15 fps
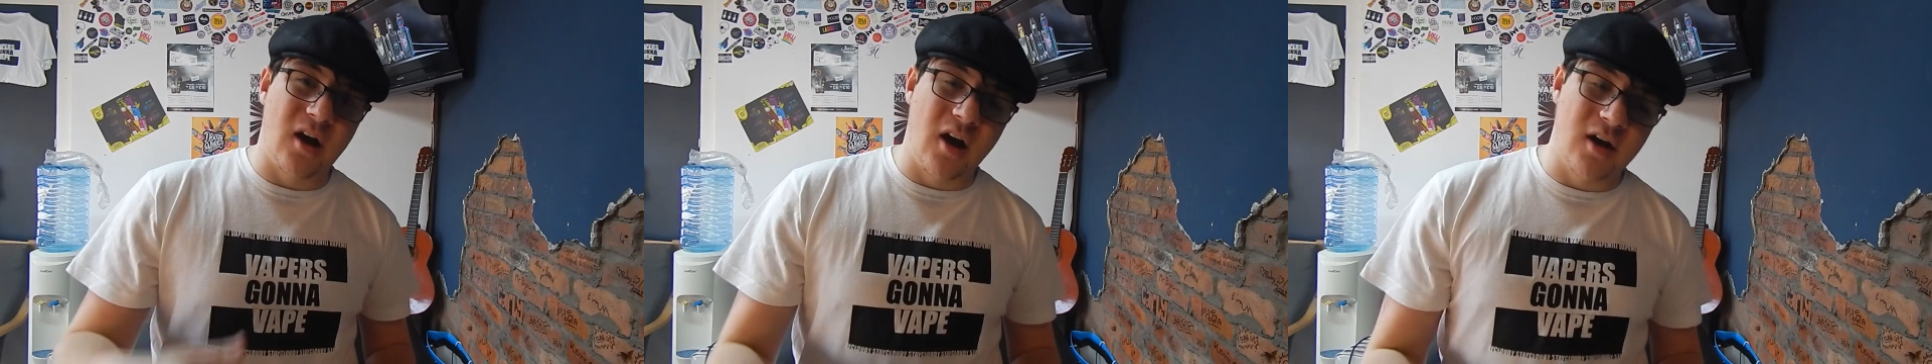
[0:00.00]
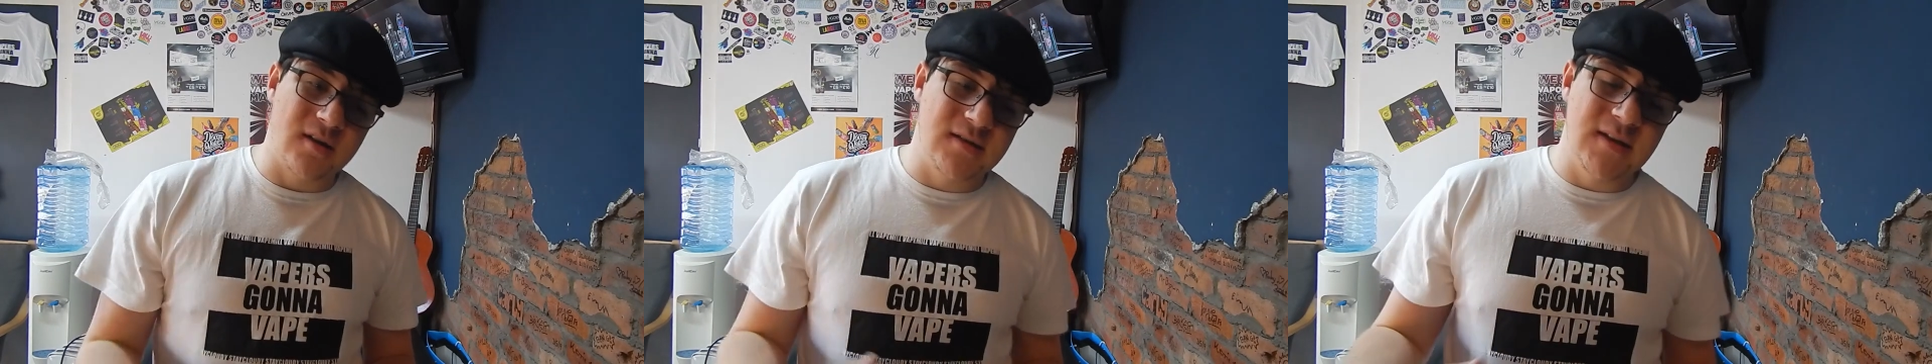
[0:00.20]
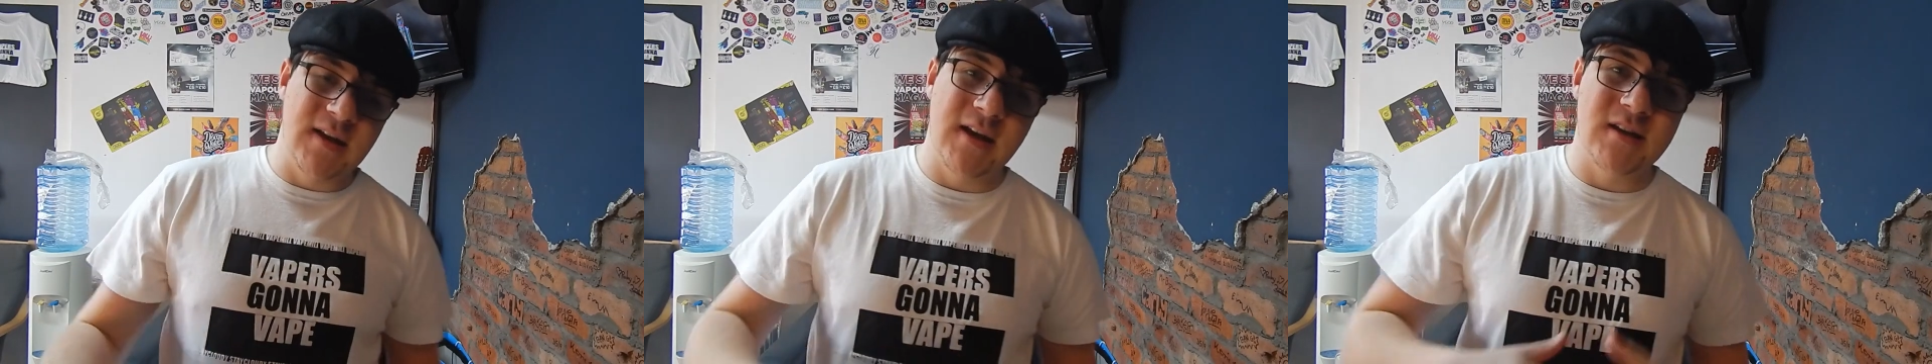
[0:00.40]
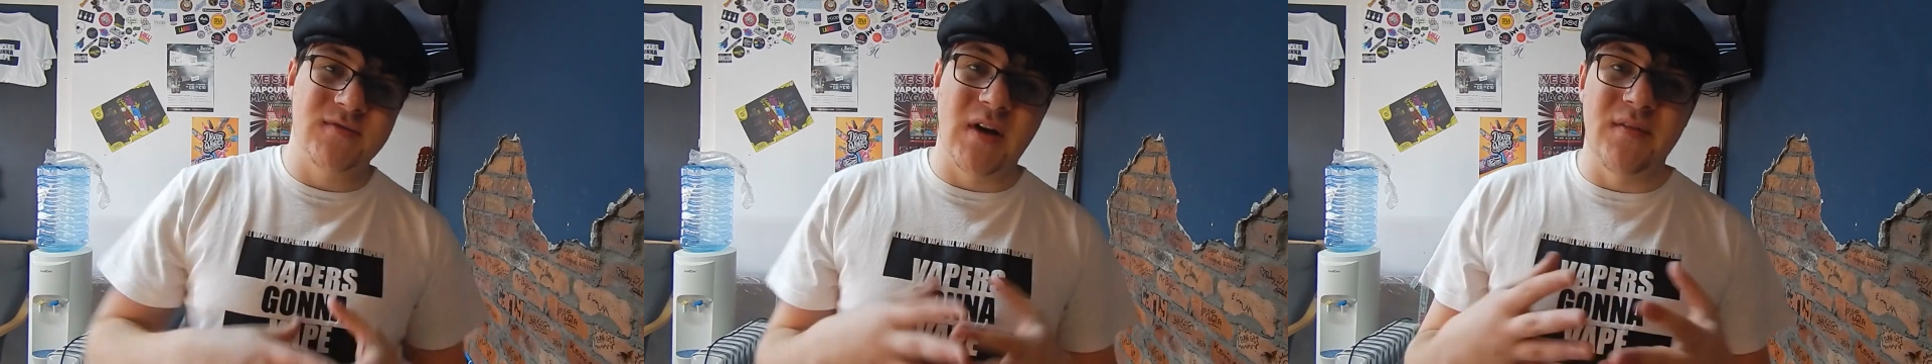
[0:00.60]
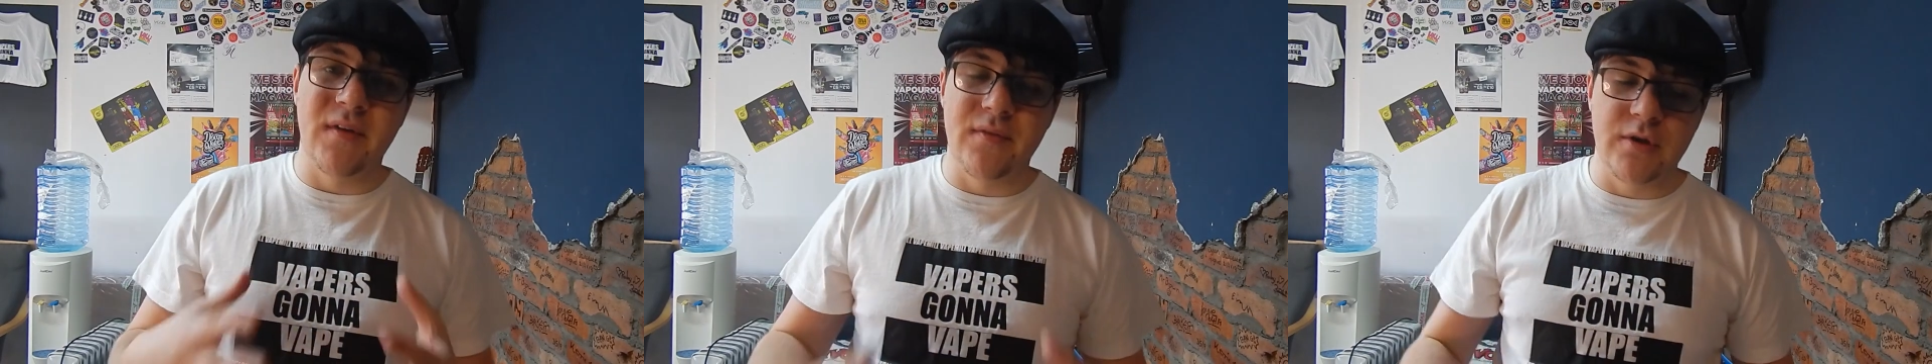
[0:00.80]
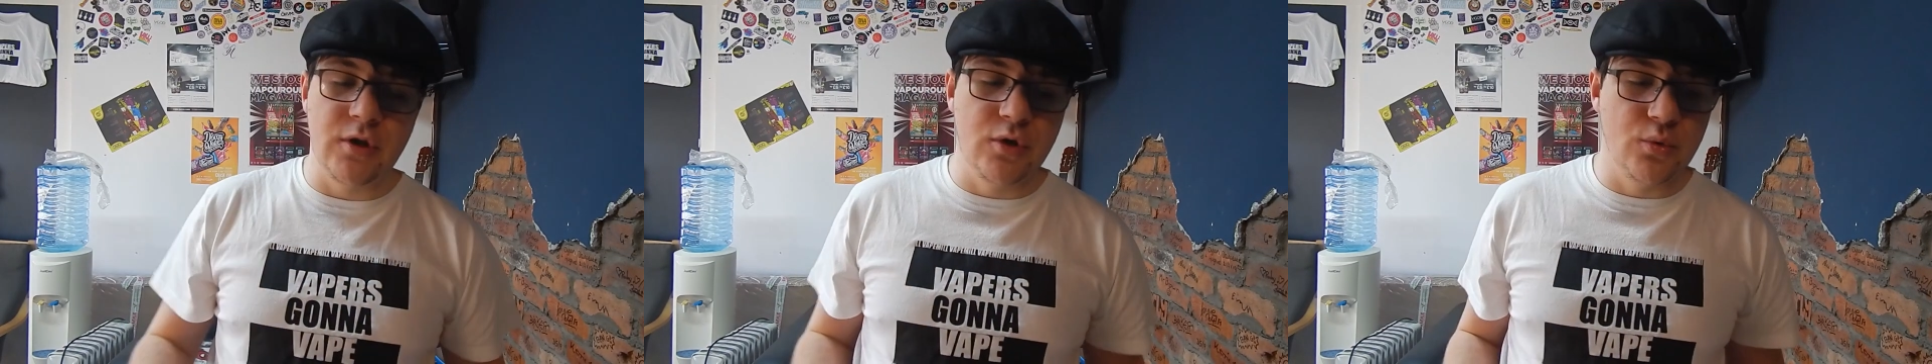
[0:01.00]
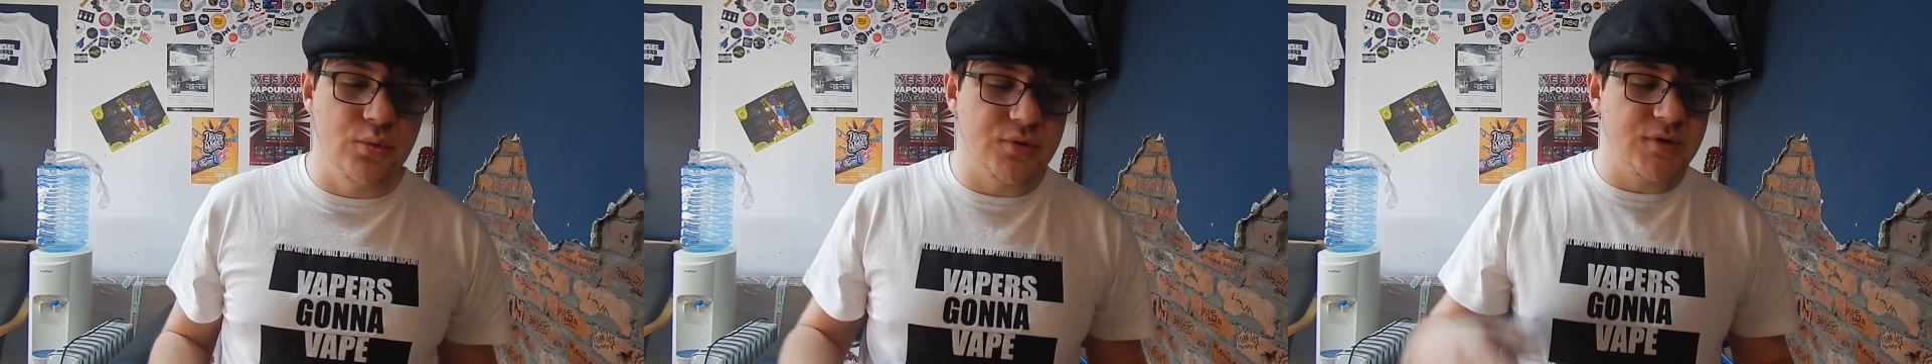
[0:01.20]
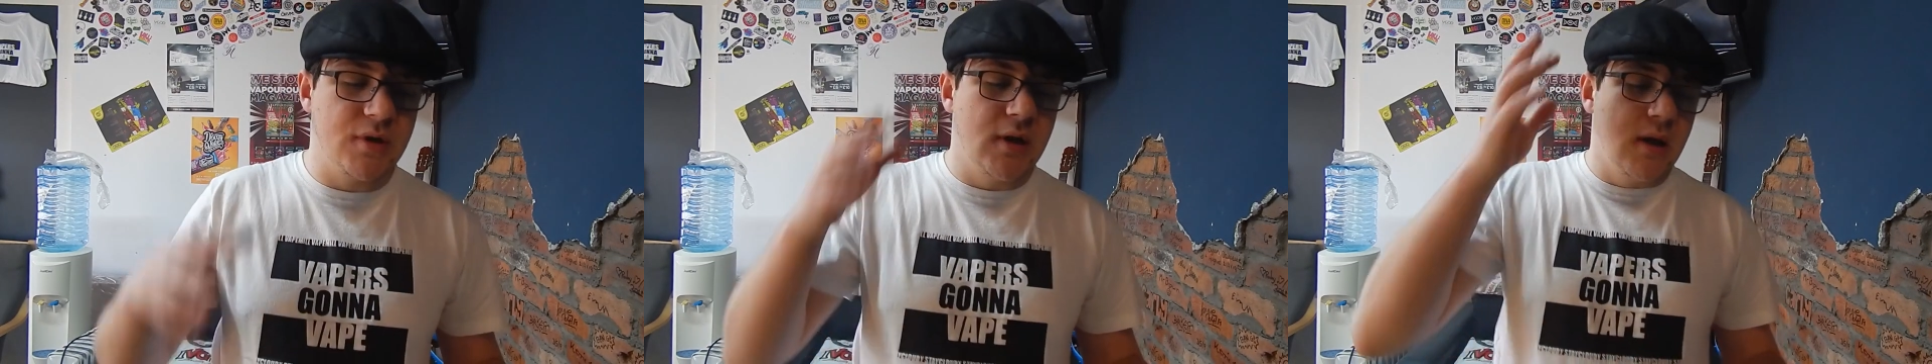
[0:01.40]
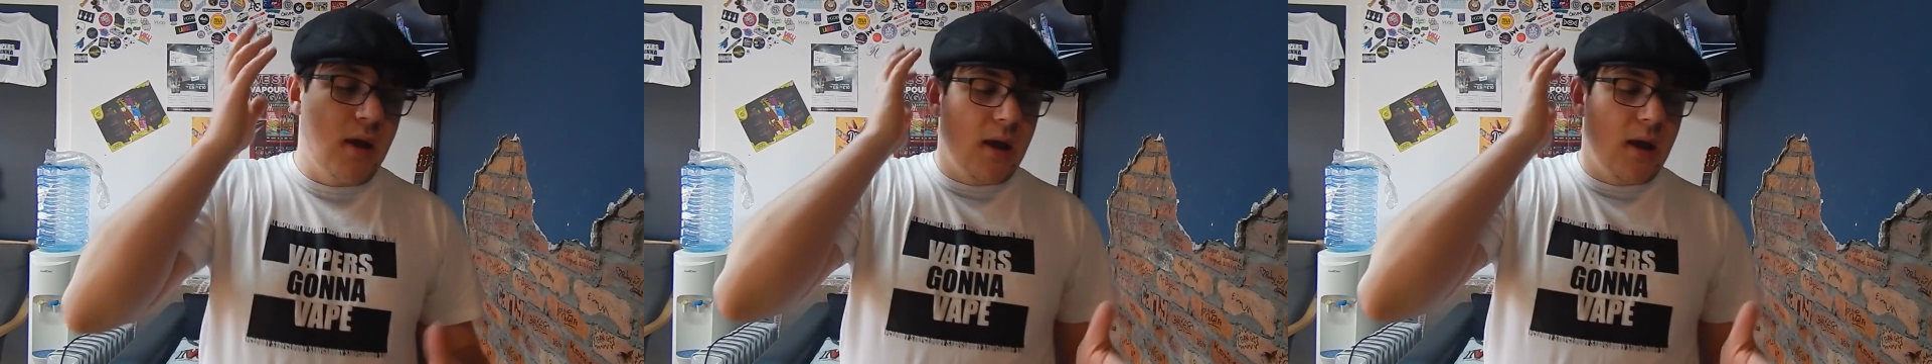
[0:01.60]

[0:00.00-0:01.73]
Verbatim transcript: R T As that I've ever used.